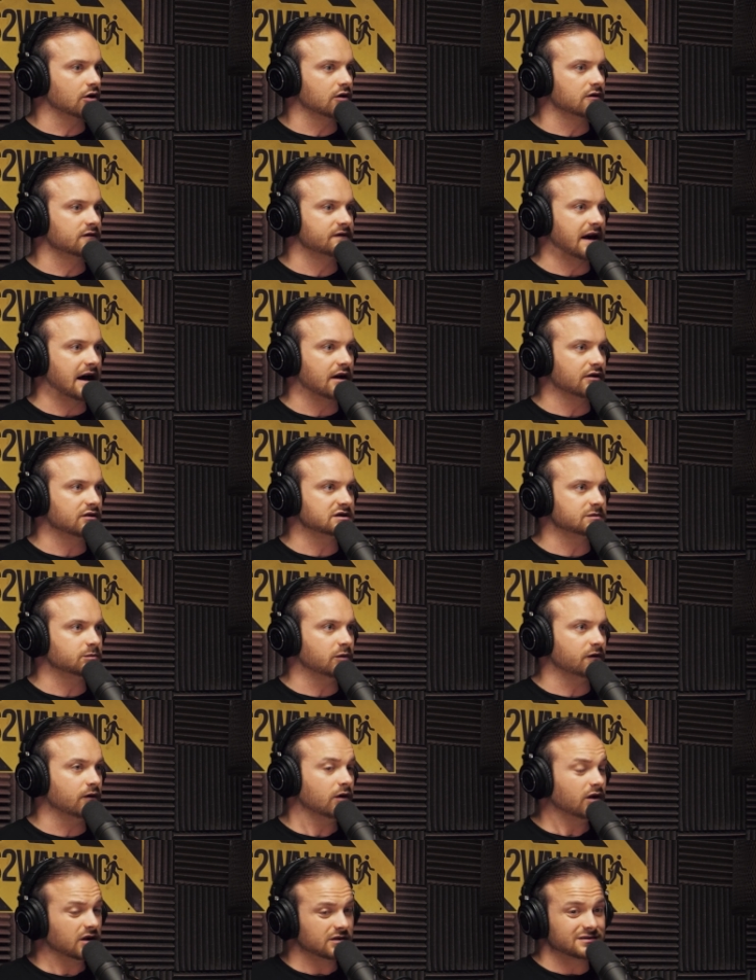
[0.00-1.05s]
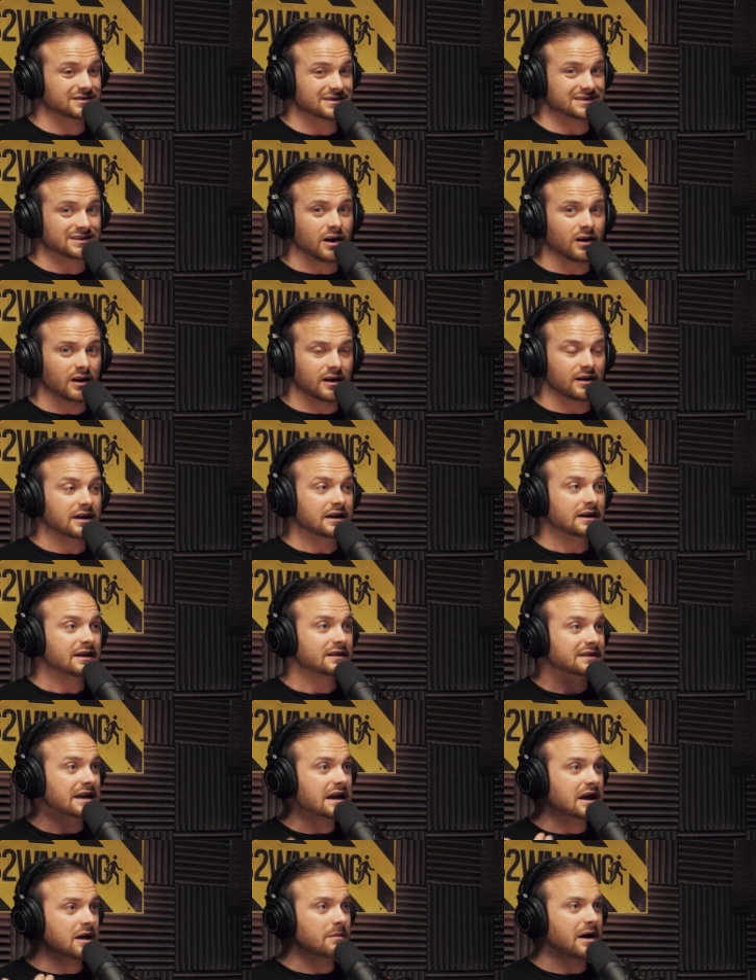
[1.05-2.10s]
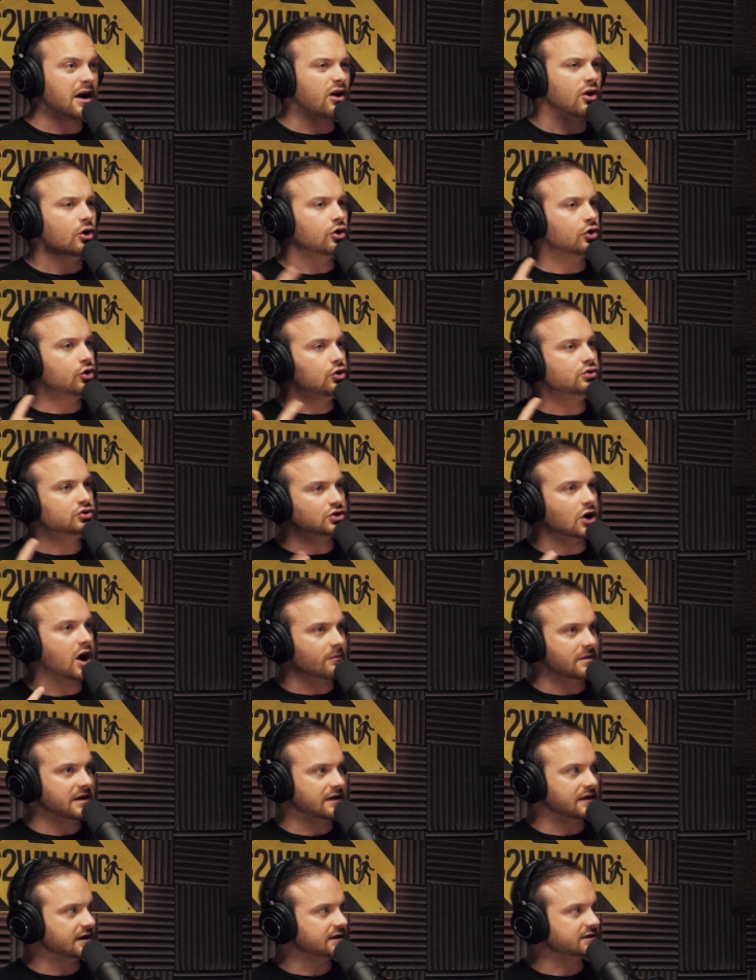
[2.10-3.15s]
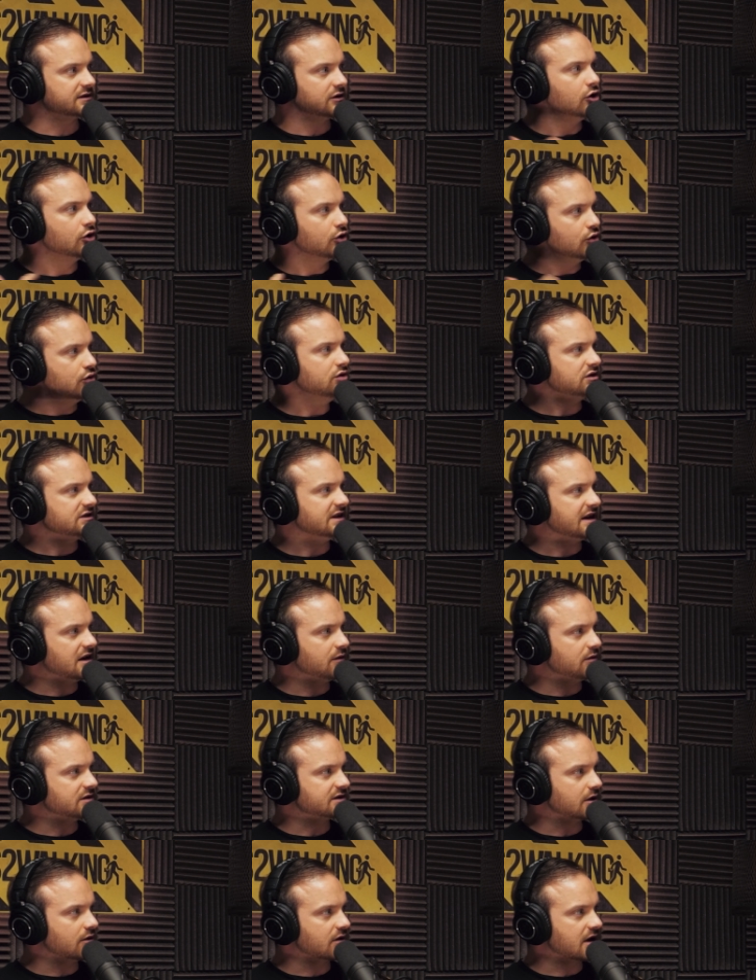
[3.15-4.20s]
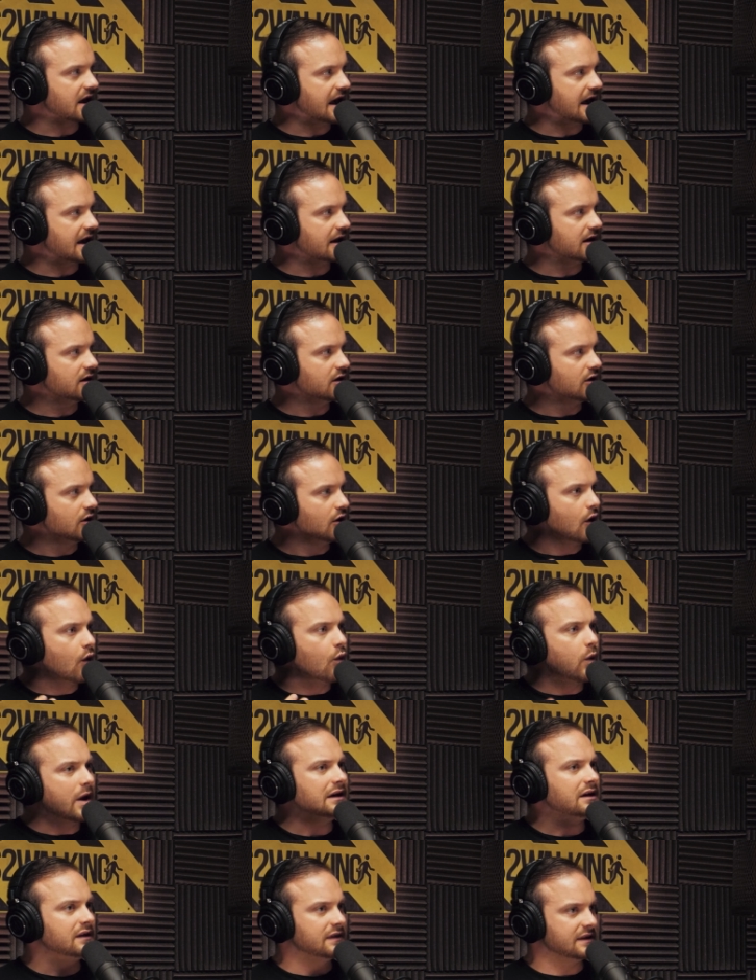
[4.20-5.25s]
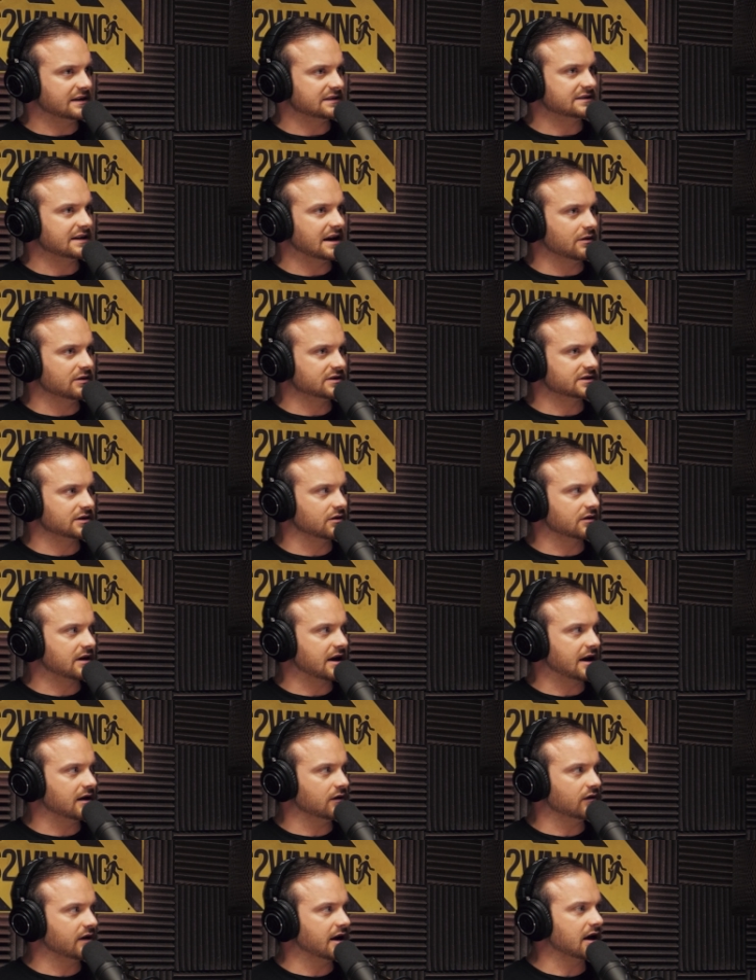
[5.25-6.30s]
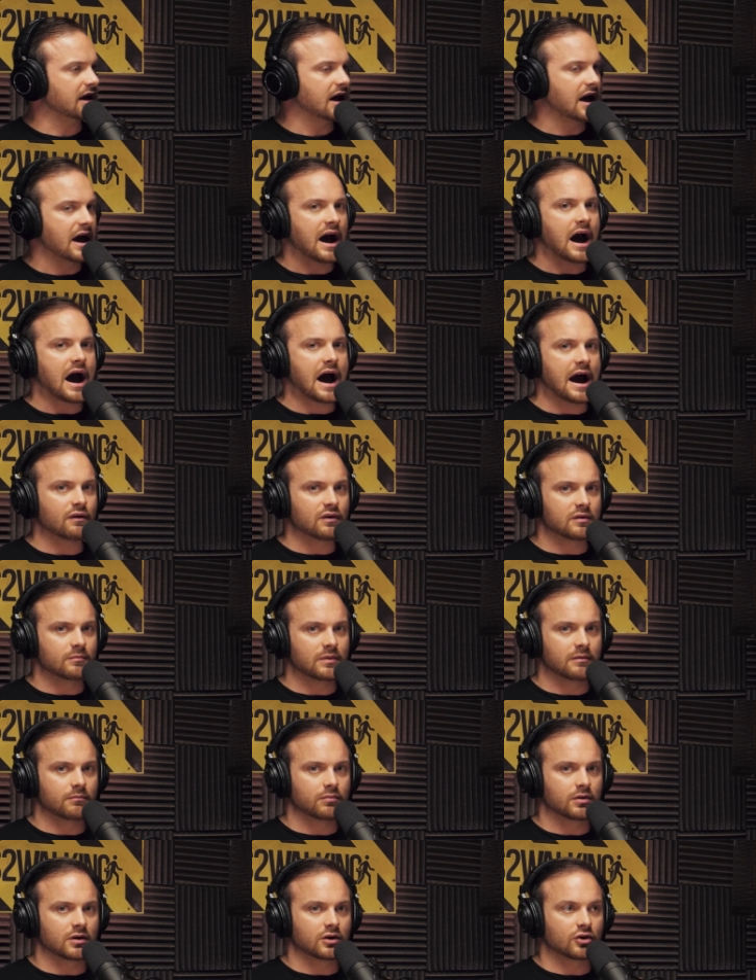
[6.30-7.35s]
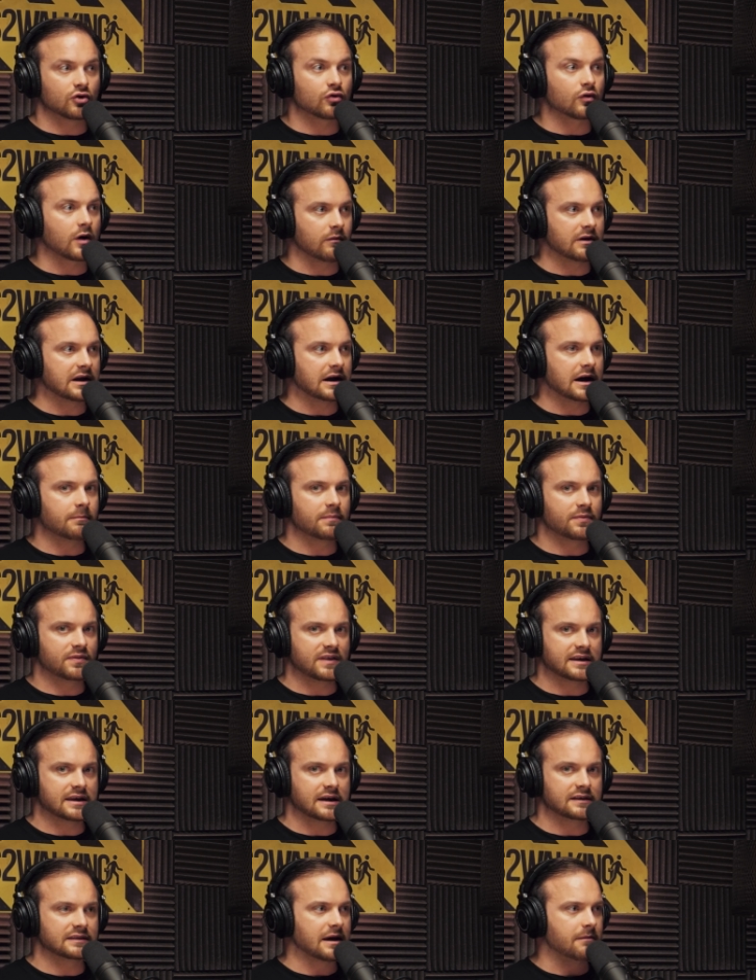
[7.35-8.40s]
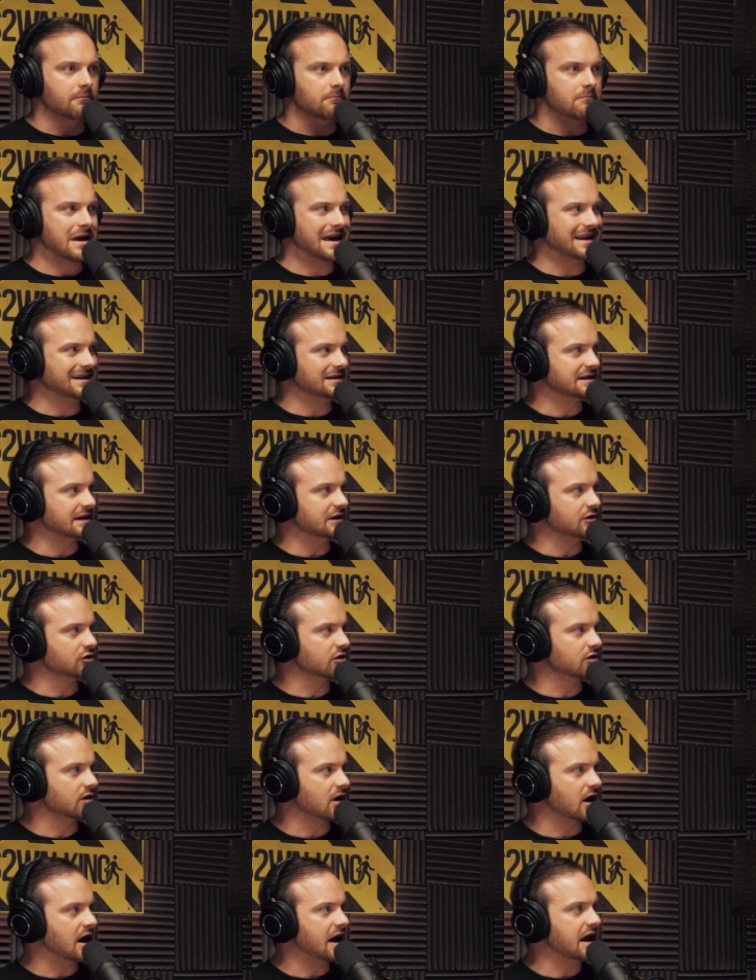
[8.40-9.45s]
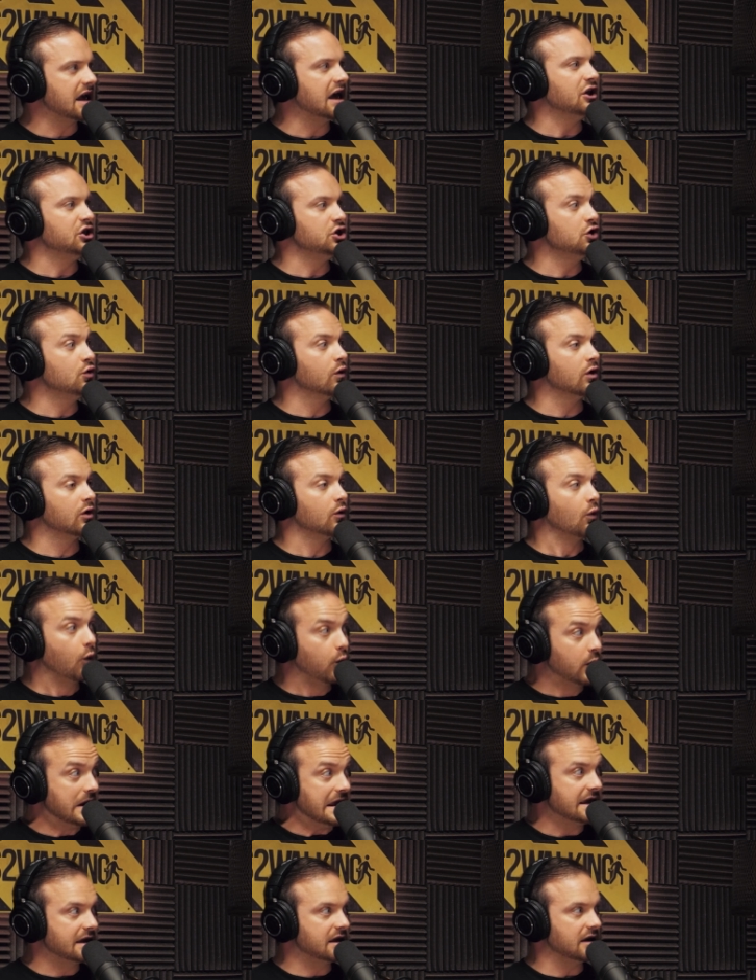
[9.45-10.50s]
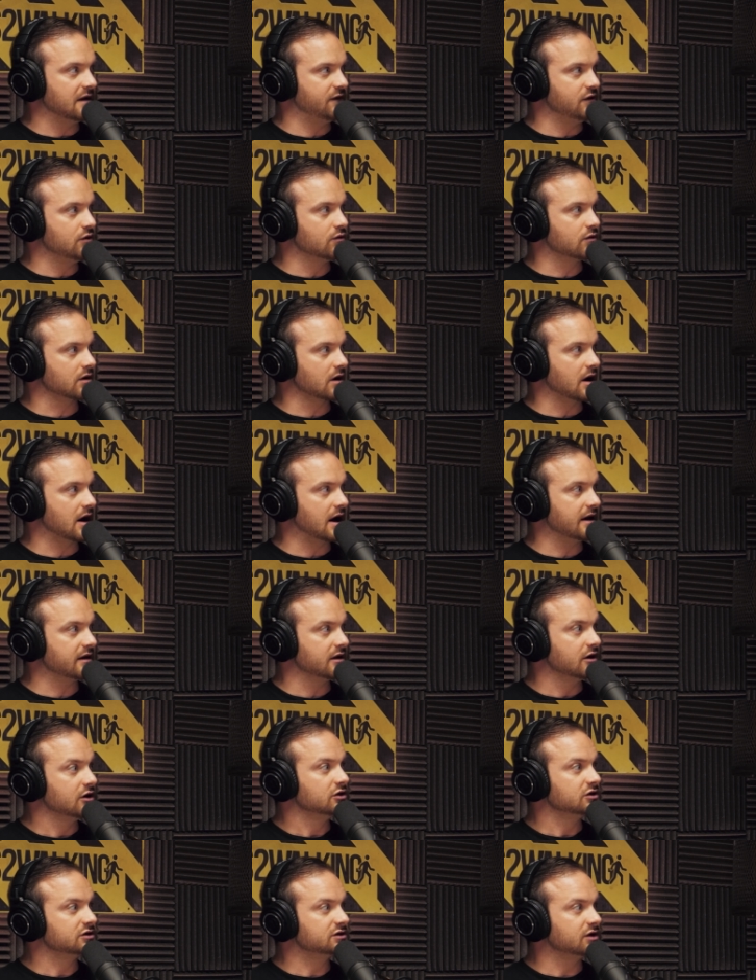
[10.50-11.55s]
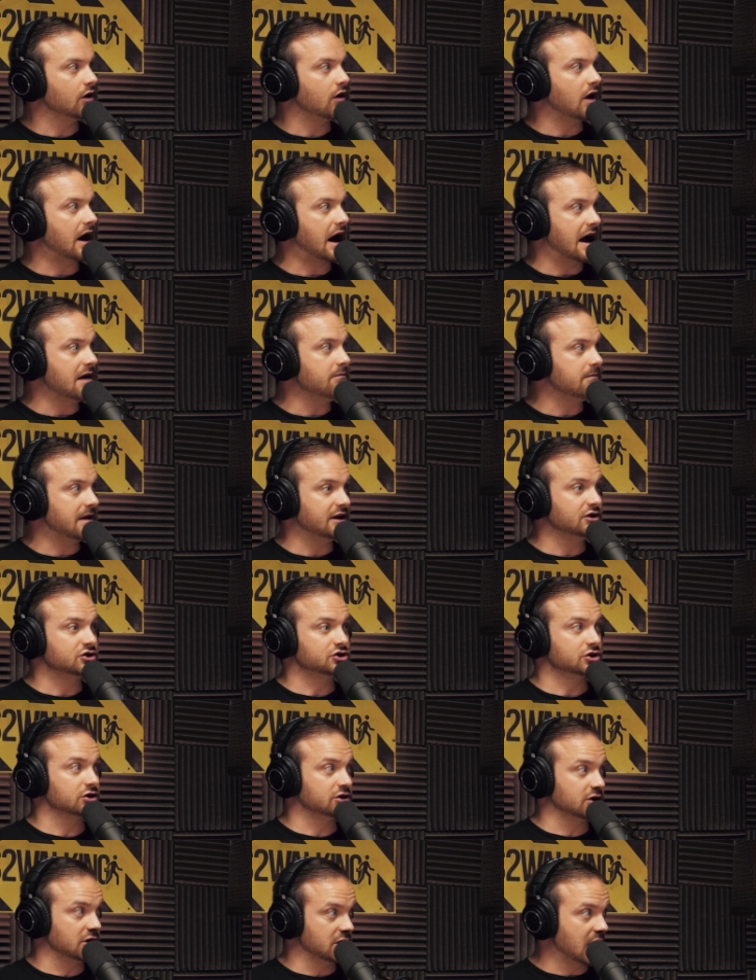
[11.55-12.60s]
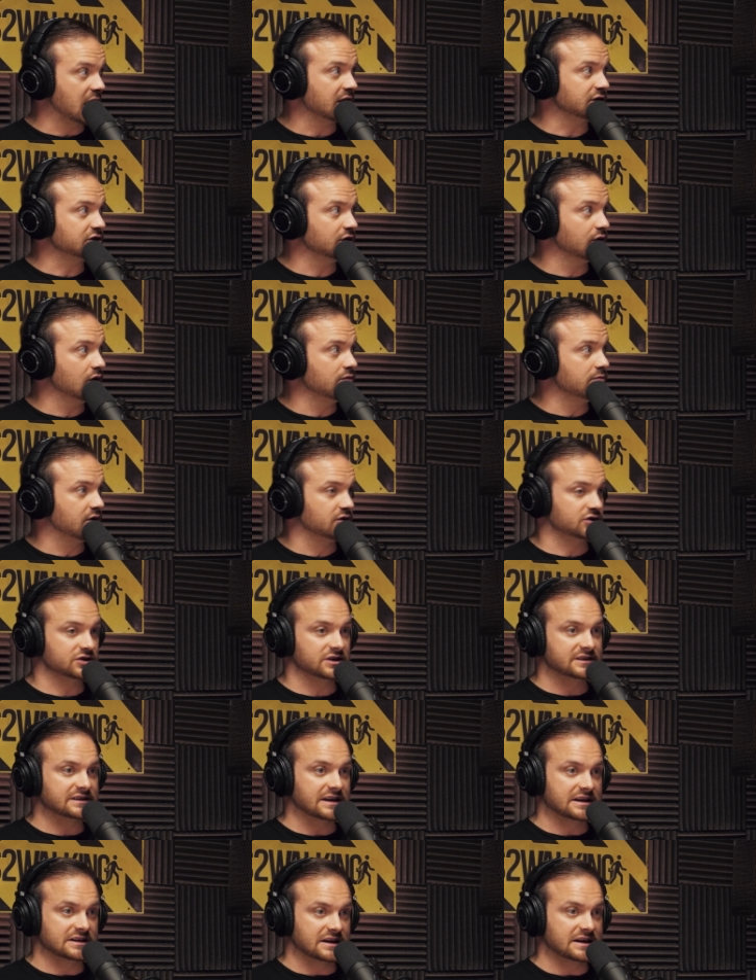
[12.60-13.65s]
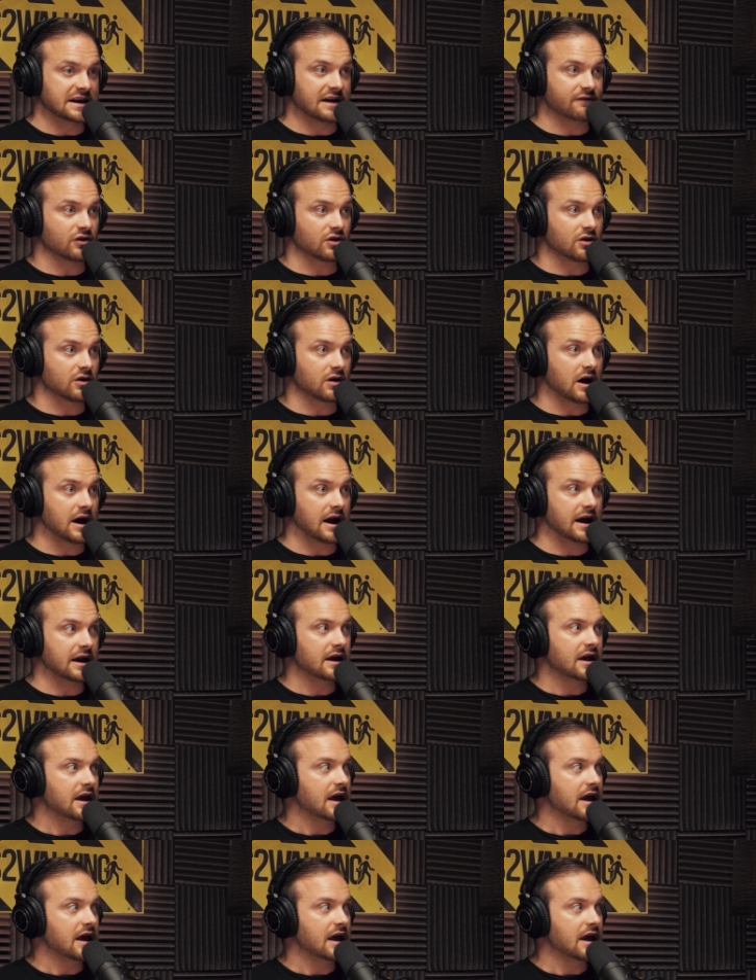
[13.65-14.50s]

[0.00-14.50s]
own values before, think about who taught me this, who said it was okay. When did they say it was okay? Like, I remember growing up thinking that men didn't cry and you were weak if you cried. So I made sure to not show emotions and to never cry.